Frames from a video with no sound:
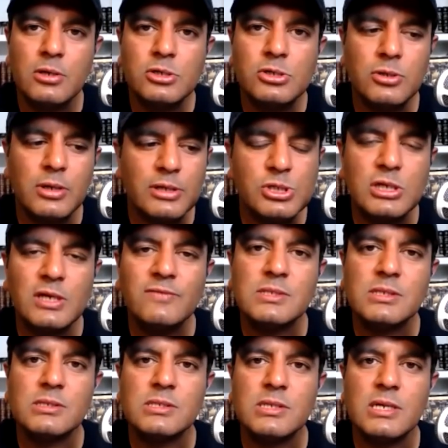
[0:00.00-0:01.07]
to achieve
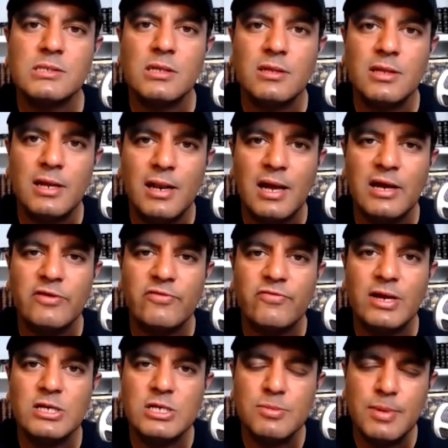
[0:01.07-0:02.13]
success in their life
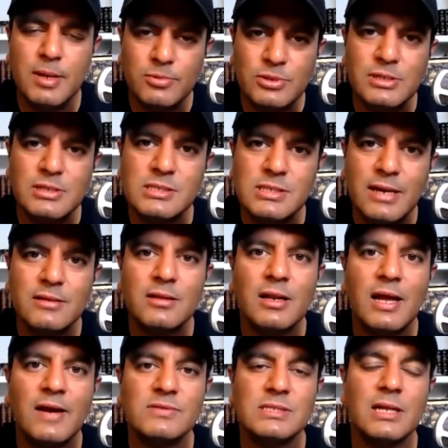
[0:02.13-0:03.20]
and to be able to design the
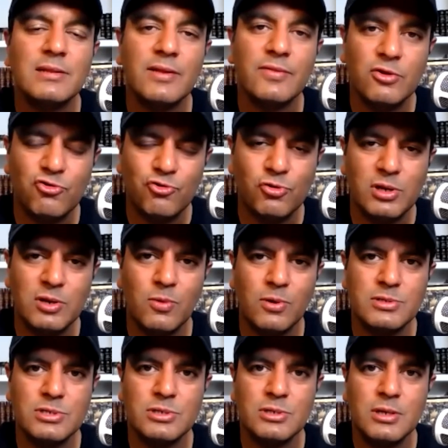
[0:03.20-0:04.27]
lifestyle that they truly
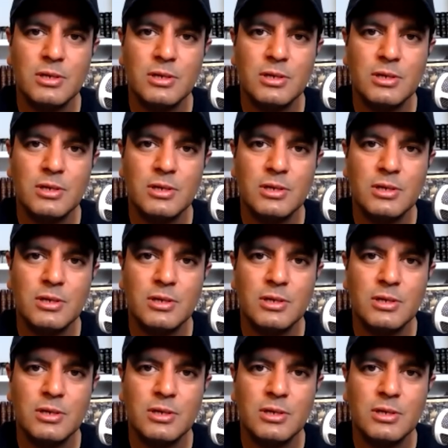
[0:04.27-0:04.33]
want.